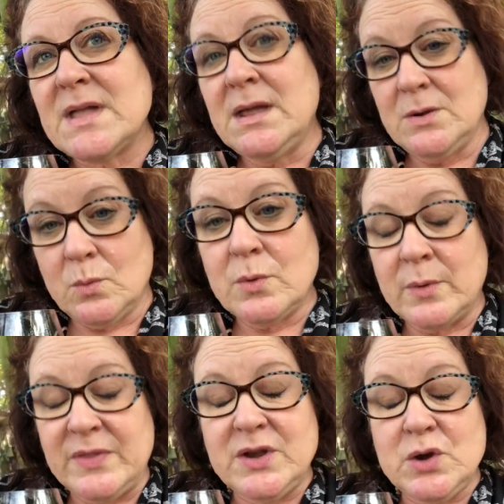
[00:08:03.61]
in
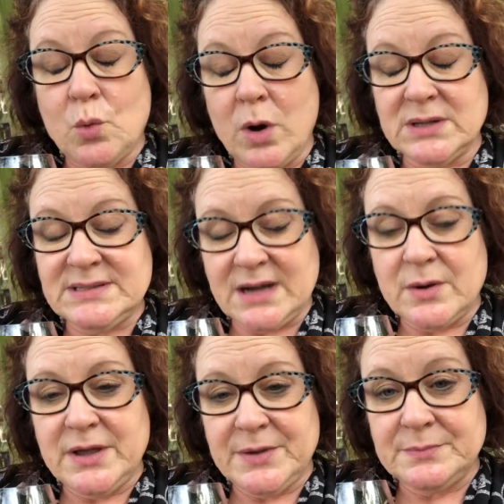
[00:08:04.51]
the New Orleans
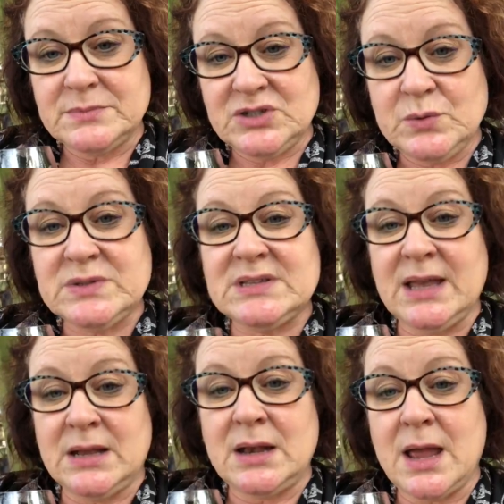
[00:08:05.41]
area. She was
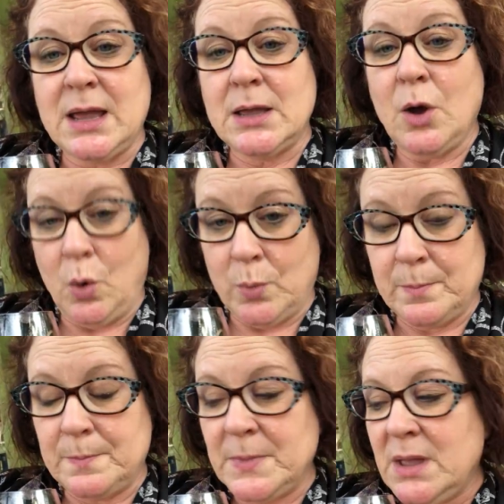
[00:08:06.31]
in a home.